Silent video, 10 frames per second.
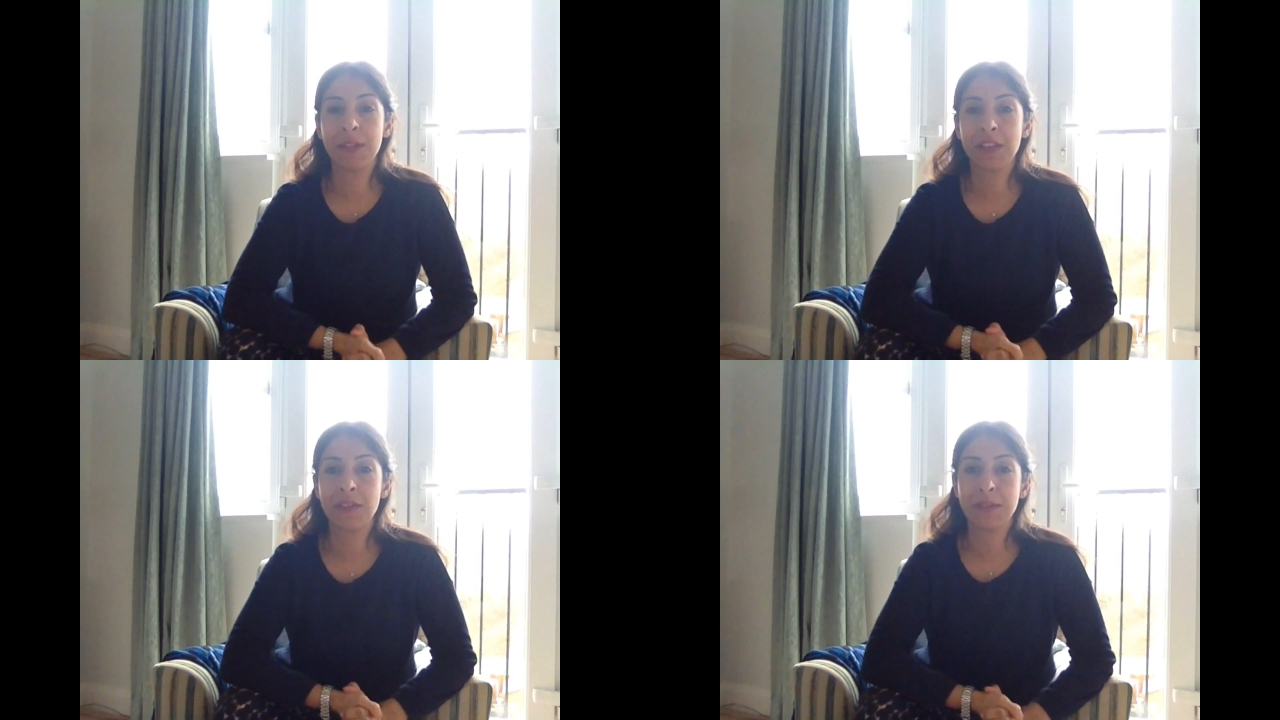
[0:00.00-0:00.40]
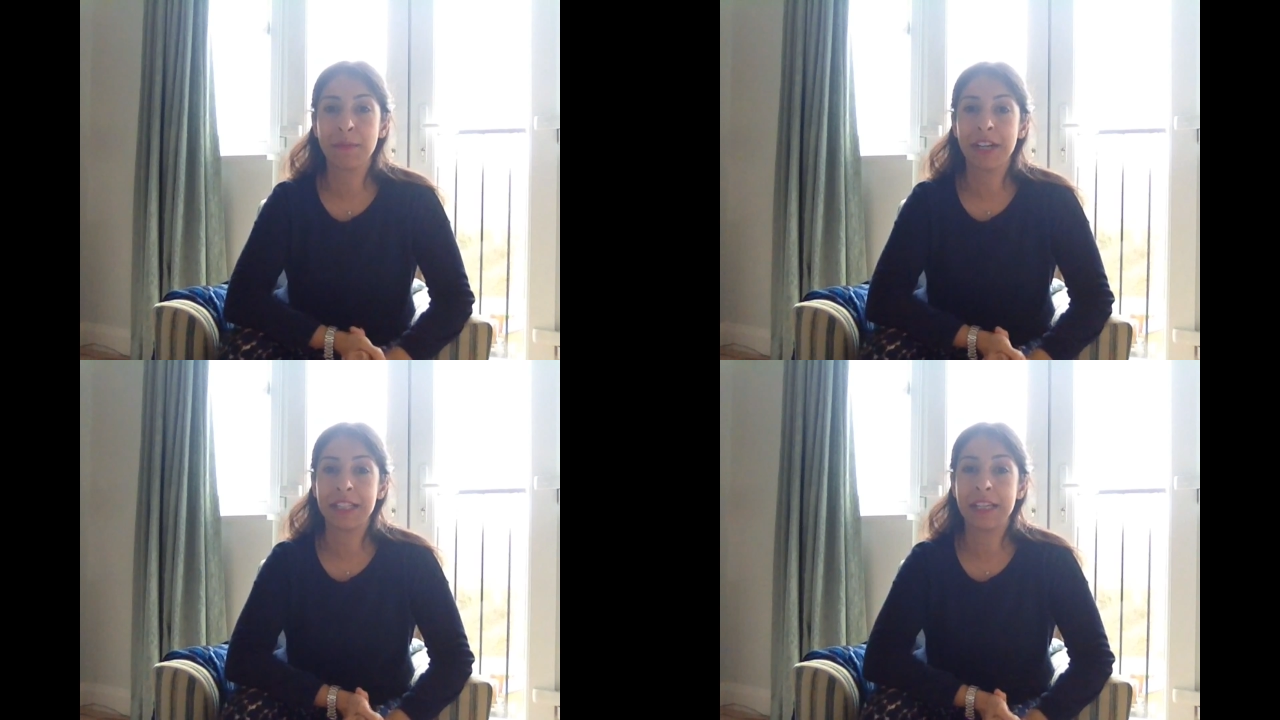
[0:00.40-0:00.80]
but those are
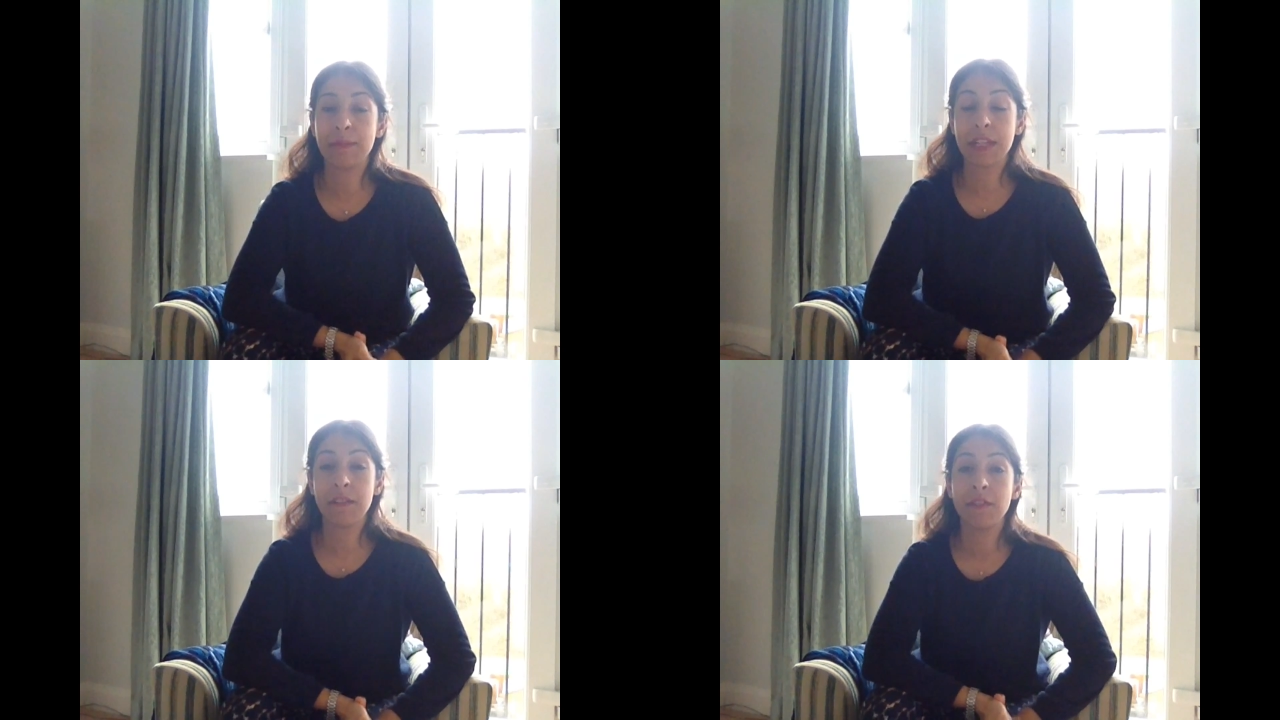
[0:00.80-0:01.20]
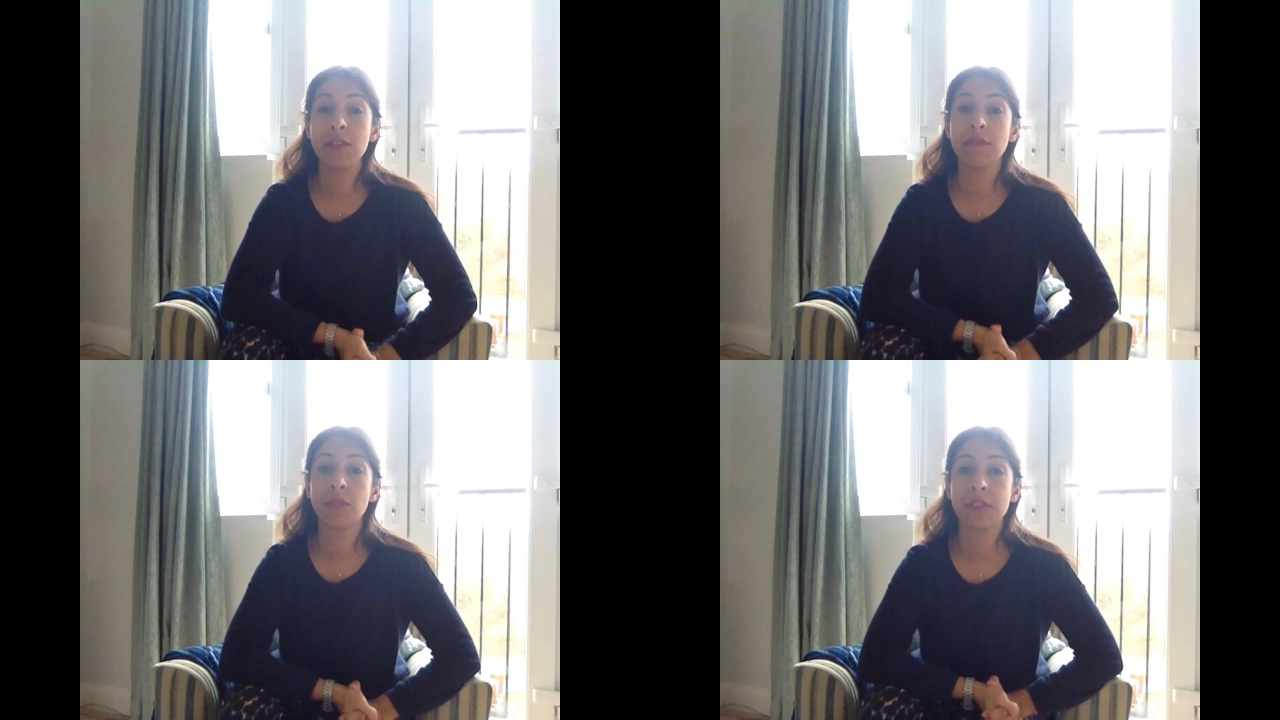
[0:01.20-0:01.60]
my tips. If
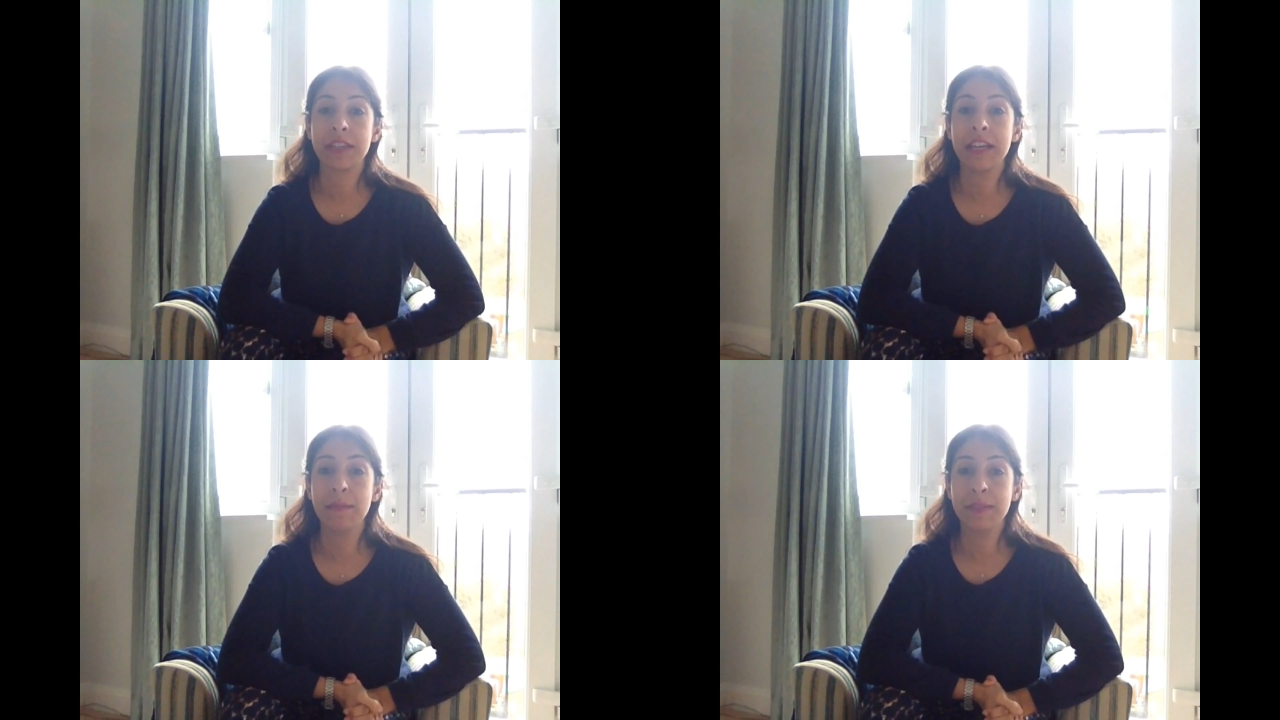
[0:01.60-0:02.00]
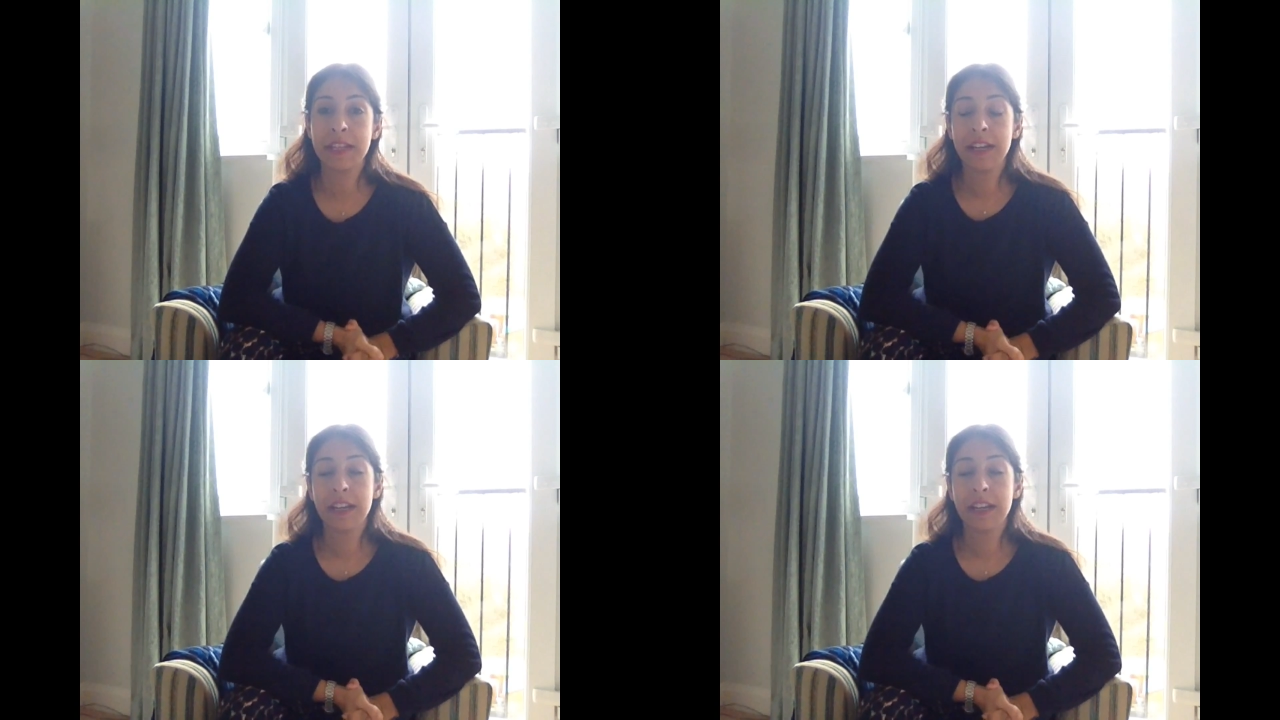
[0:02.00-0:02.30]
you've got tips,